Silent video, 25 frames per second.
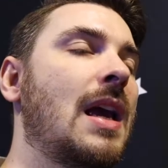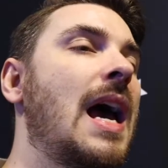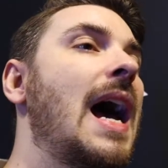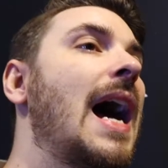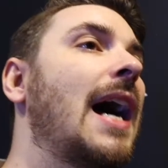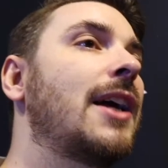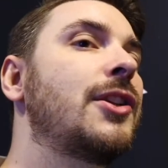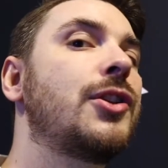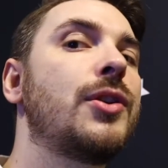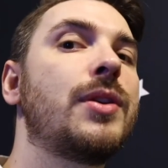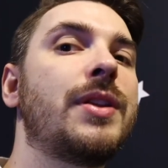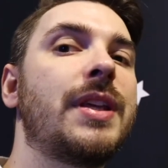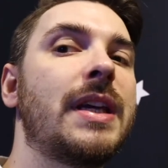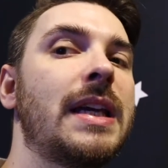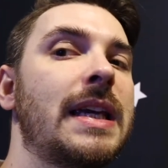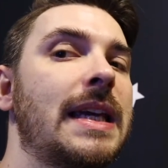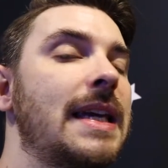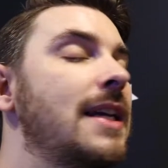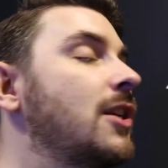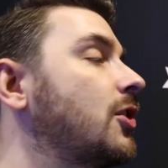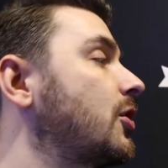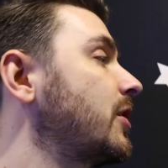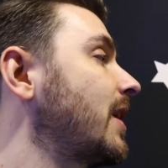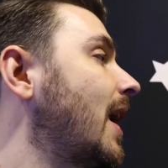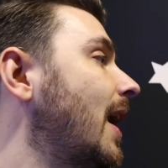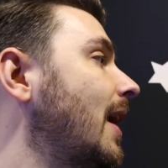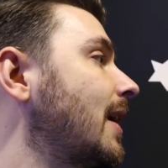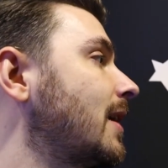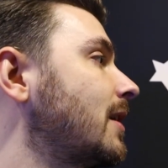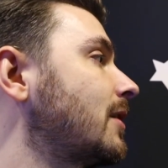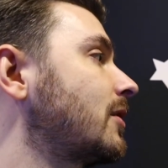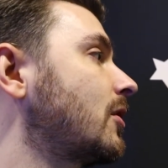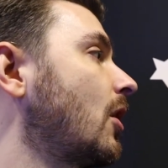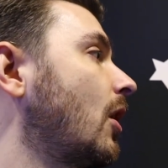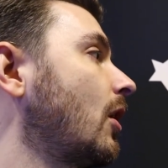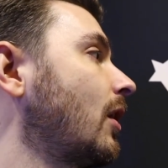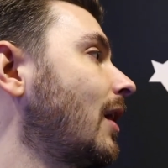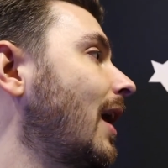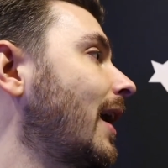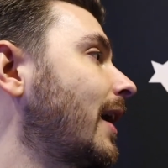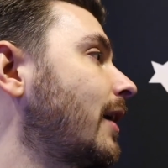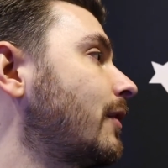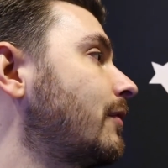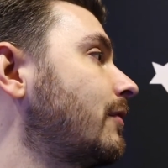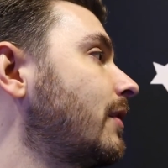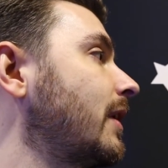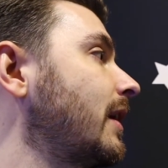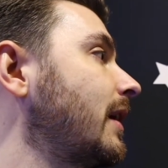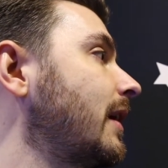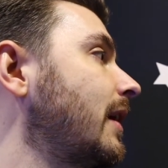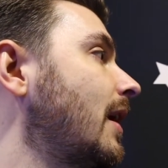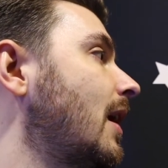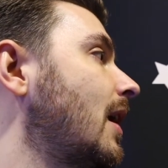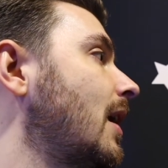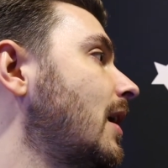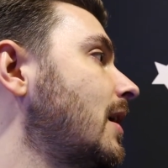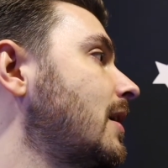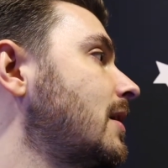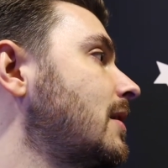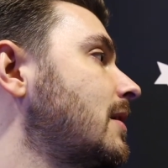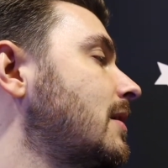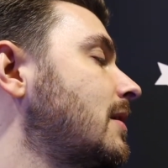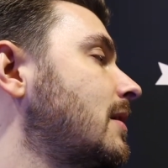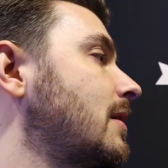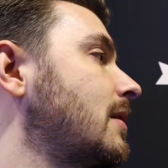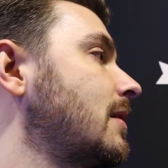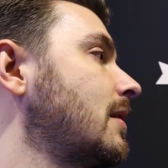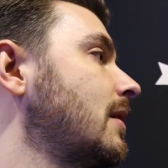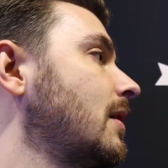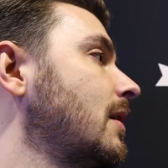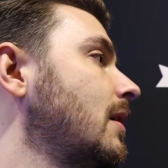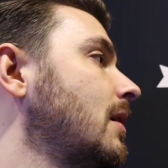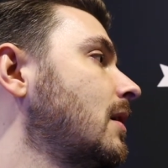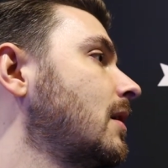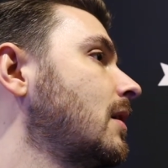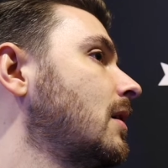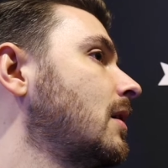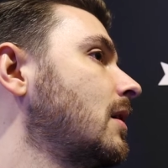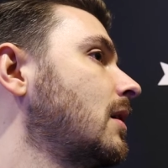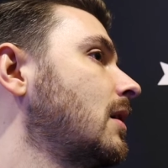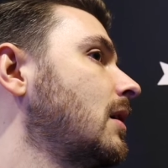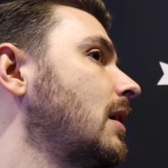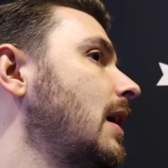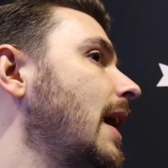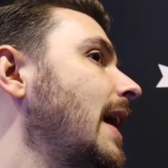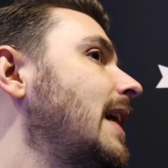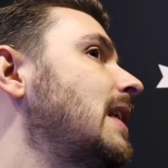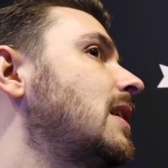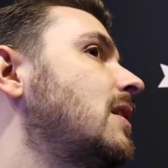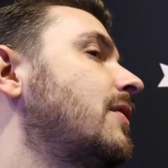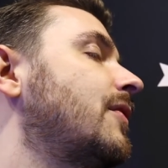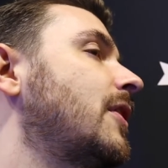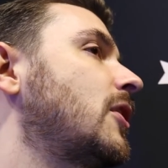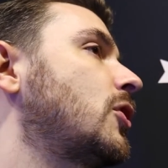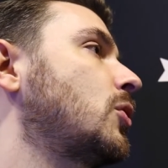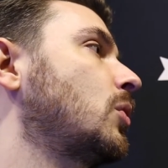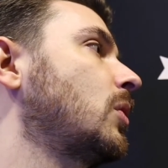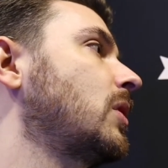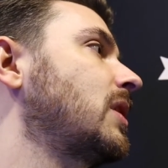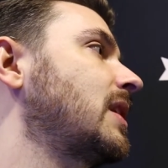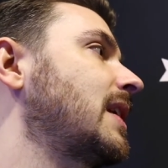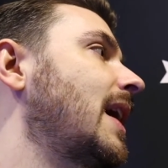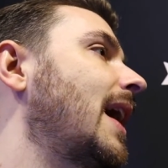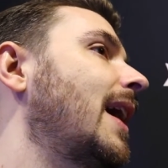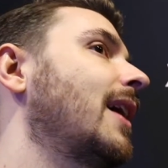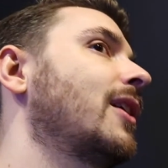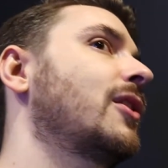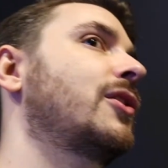I do think each side has got like a really nice individual style.